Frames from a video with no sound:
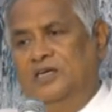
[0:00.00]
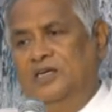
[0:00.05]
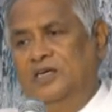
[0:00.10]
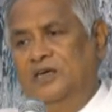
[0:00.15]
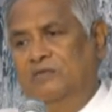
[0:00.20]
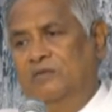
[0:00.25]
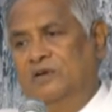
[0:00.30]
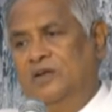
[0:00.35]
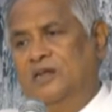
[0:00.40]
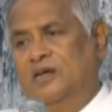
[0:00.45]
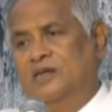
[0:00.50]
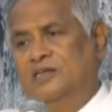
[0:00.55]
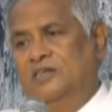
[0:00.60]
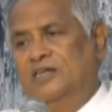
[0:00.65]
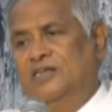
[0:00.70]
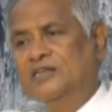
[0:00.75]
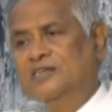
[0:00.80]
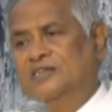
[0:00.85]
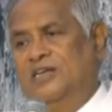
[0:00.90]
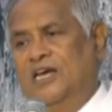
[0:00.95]
Yuvaraj
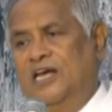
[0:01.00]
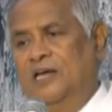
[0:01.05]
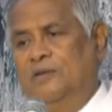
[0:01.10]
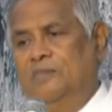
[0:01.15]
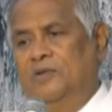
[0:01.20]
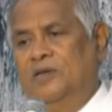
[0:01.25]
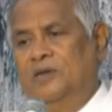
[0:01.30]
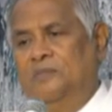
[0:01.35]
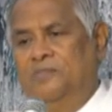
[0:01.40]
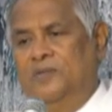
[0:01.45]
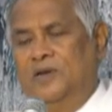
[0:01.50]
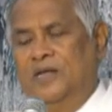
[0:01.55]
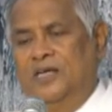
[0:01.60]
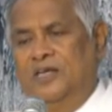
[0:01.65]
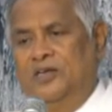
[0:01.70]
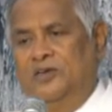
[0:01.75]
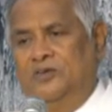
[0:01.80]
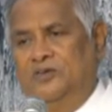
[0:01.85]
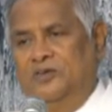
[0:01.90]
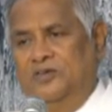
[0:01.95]
and Simon
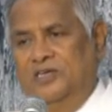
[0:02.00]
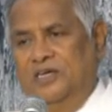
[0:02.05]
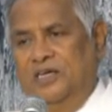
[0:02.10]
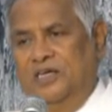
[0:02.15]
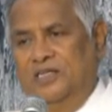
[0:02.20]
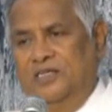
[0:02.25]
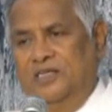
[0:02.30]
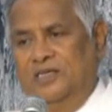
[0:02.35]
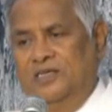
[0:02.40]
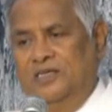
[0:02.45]
praying together.